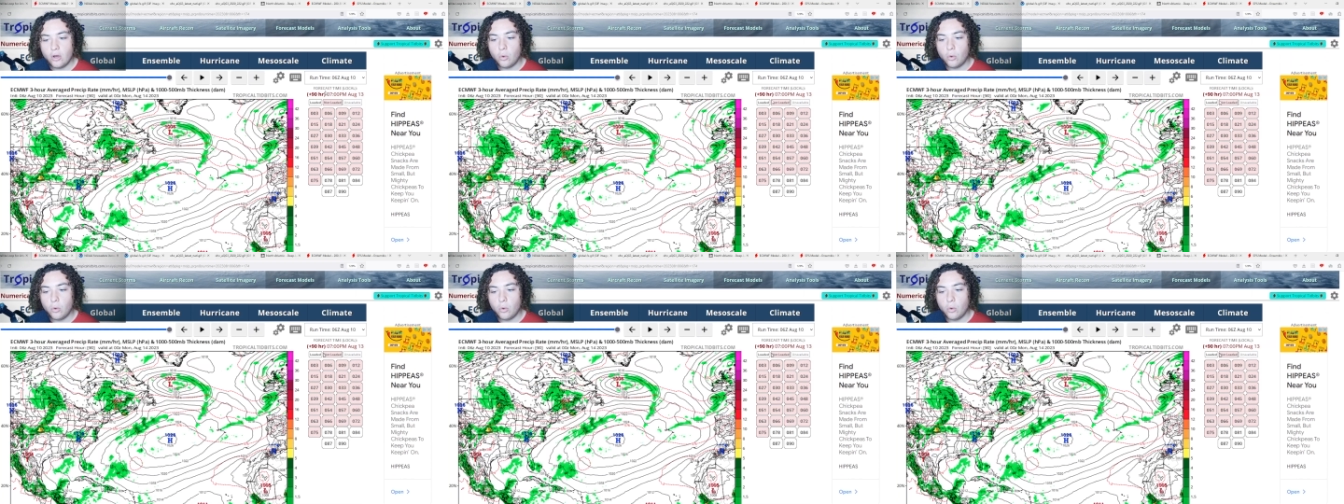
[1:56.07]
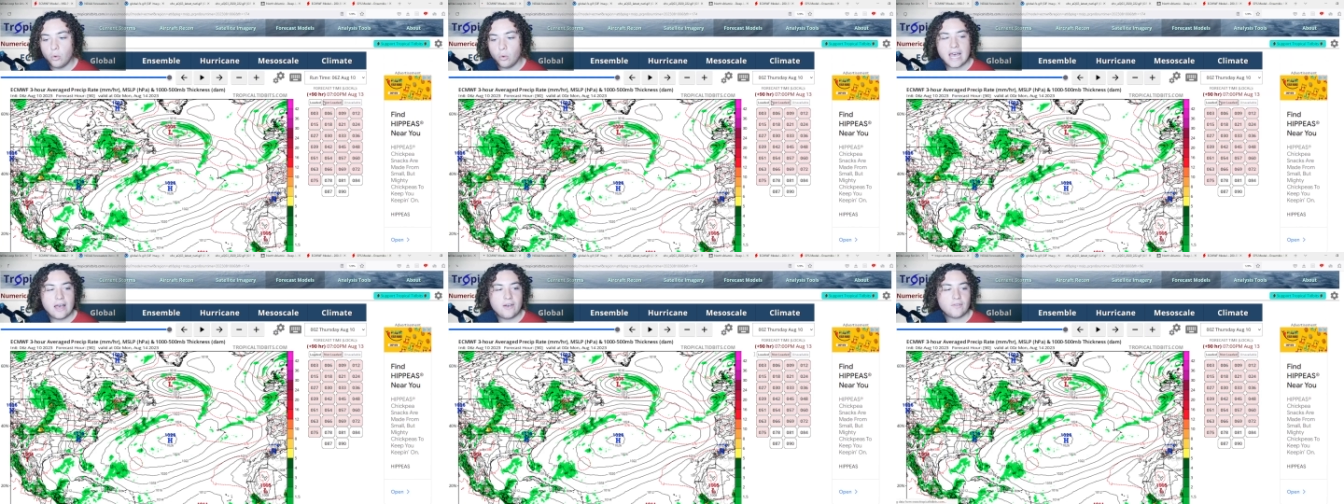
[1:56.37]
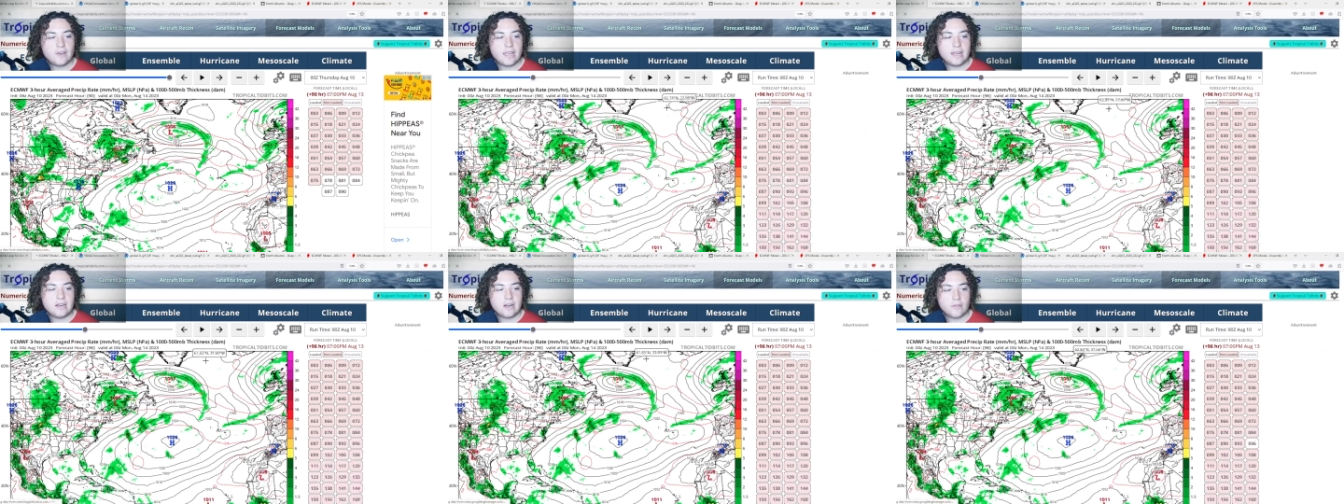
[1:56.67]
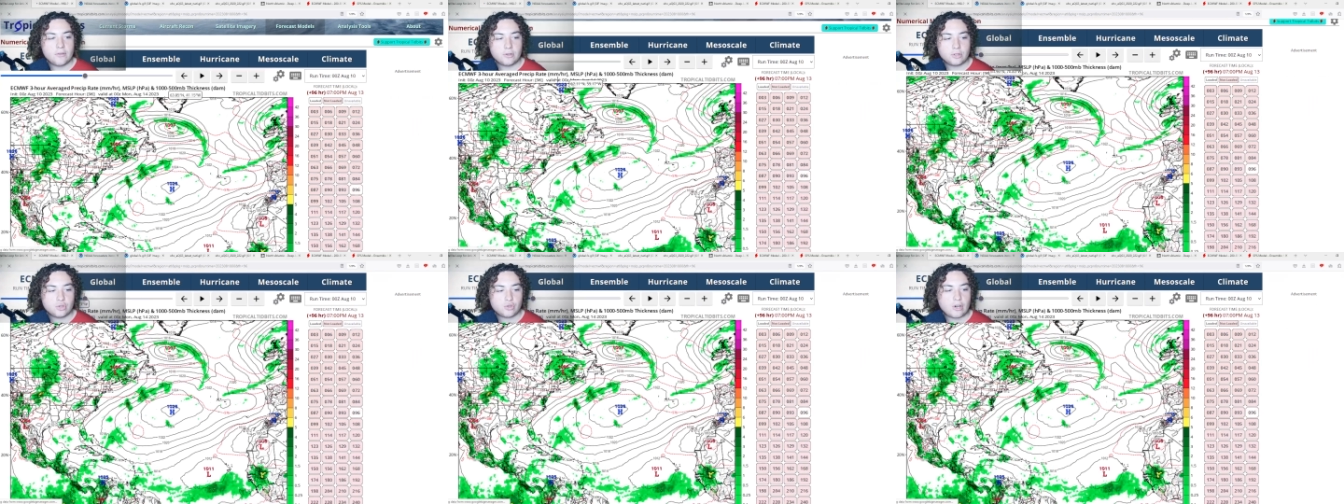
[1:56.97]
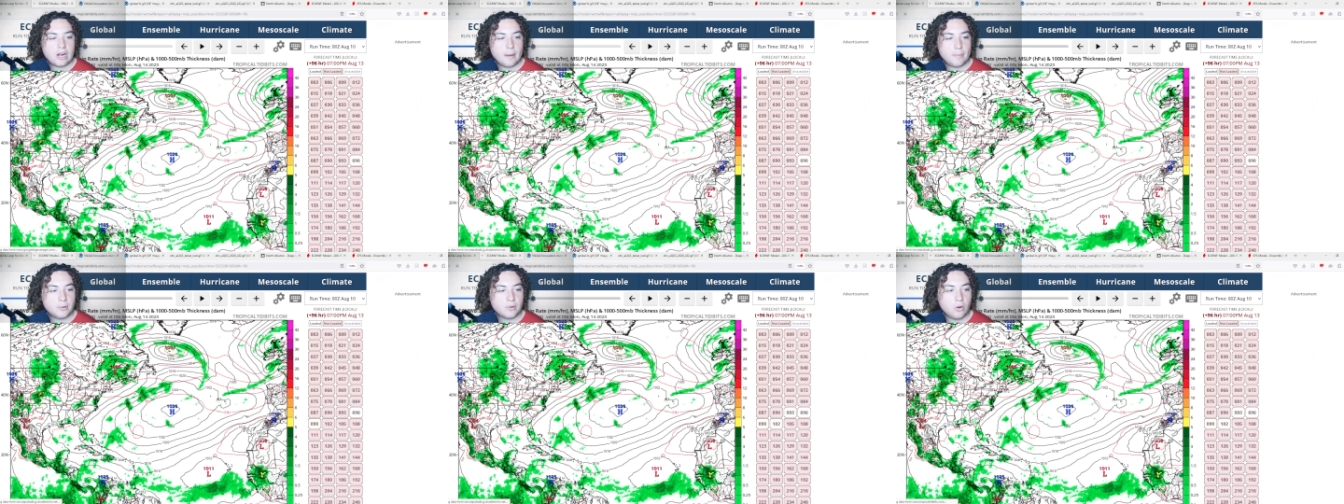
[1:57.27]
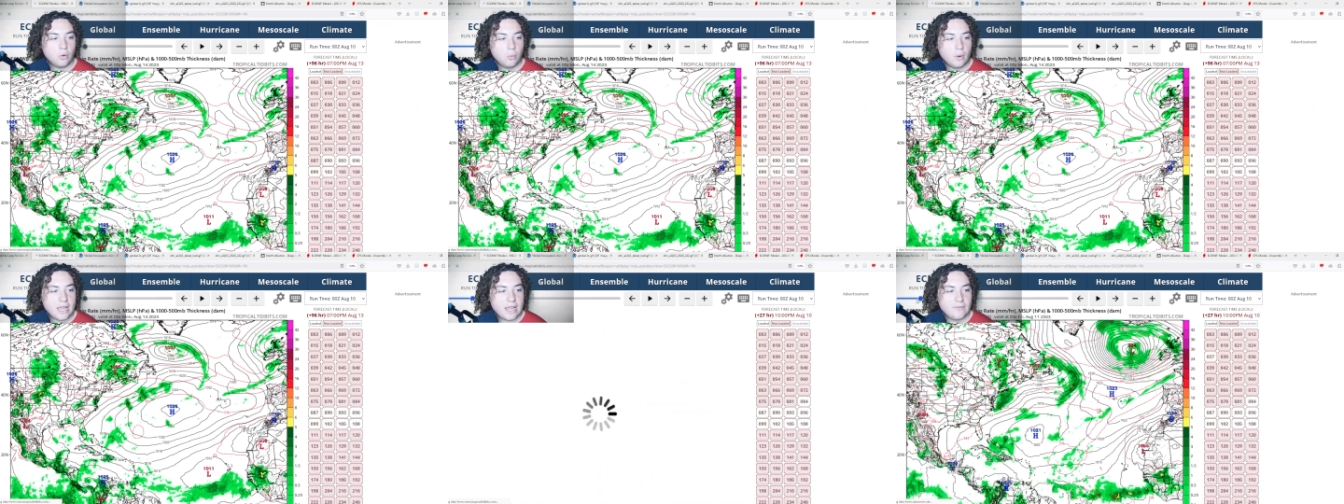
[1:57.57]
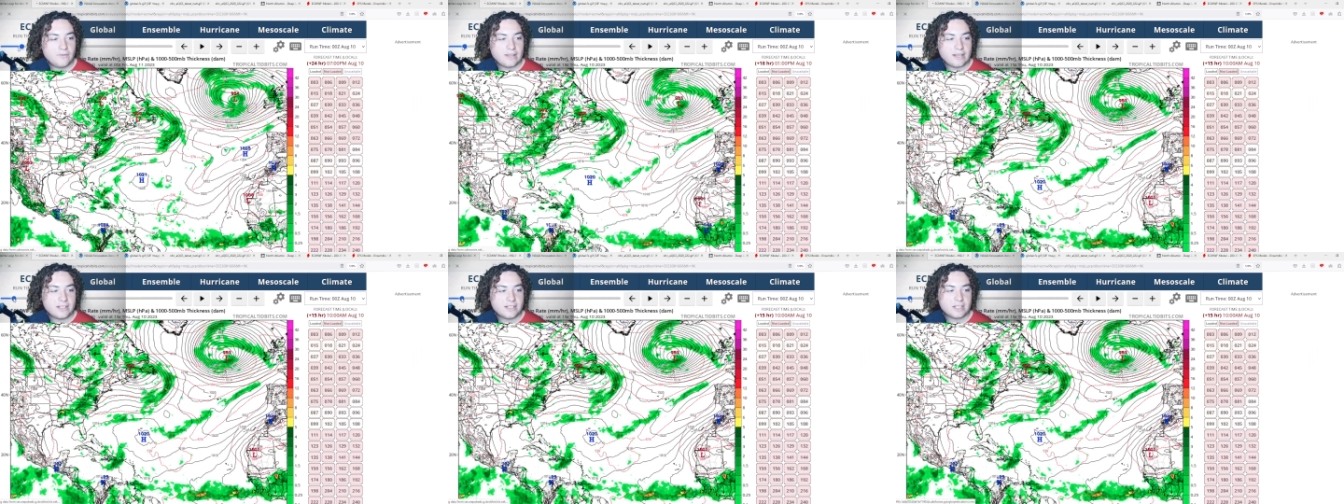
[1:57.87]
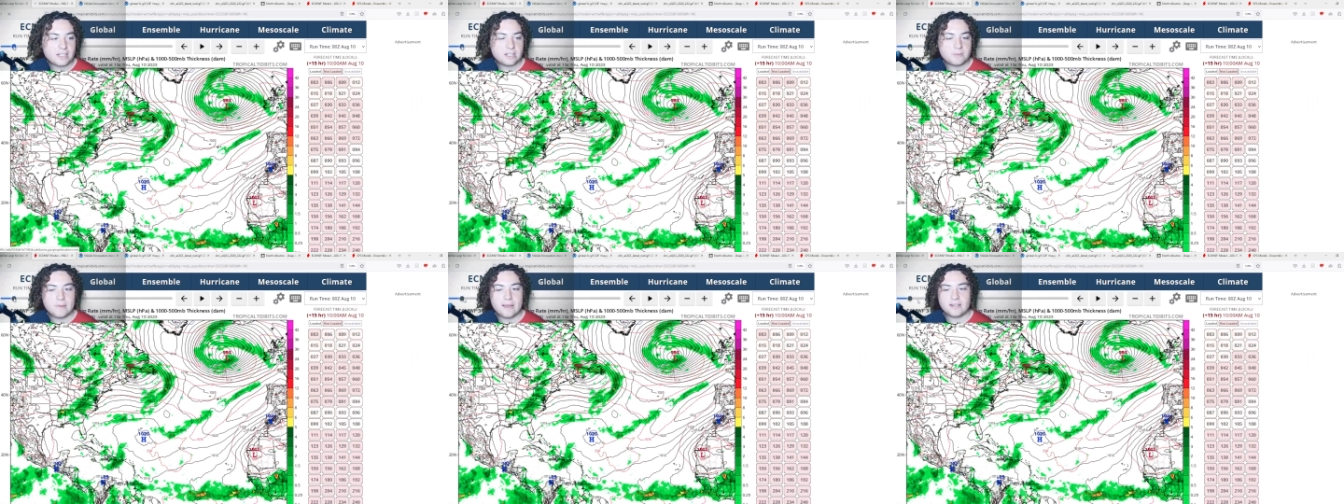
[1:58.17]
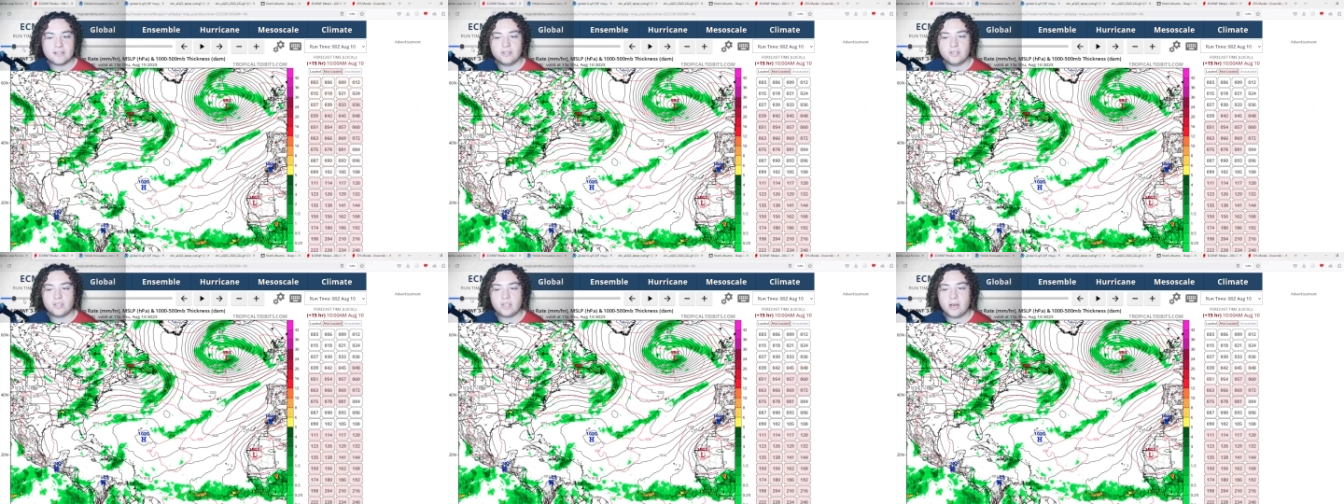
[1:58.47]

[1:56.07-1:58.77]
We have another tropical wave that is expected